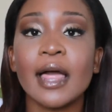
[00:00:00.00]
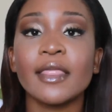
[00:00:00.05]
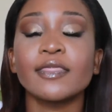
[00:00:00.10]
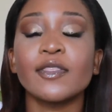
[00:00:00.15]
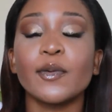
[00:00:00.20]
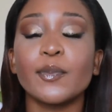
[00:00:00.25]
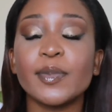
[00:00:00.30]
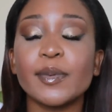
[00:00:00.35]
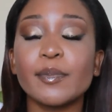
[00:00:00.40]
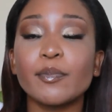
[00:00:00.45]

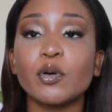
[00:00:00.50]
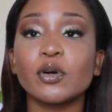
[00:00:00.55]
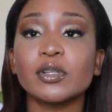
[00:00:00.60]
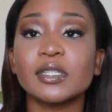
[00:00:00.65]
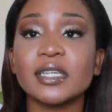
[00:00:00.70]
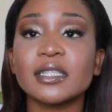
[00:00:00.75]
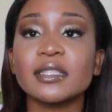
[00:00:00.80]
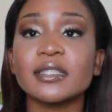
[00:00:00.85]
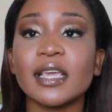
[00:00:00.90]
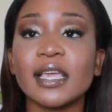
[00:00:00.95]
The
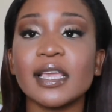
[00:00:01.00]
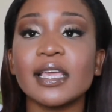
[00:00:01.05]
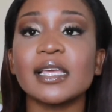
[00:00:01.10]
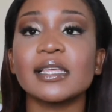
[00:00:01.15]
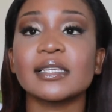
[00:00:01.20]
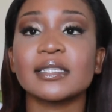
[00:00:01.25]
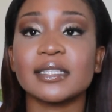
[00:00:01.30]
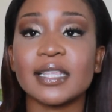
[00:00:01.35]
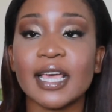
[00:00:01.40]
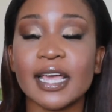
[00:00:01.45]
important thing
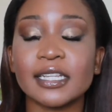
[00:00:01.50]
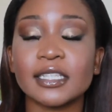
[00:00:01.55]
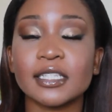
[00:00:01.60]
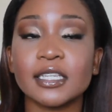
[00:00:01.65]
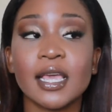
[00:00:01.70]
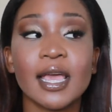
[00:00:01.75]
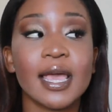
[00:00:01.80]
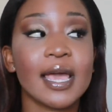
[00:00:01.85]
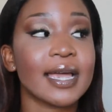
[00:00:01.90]
is that,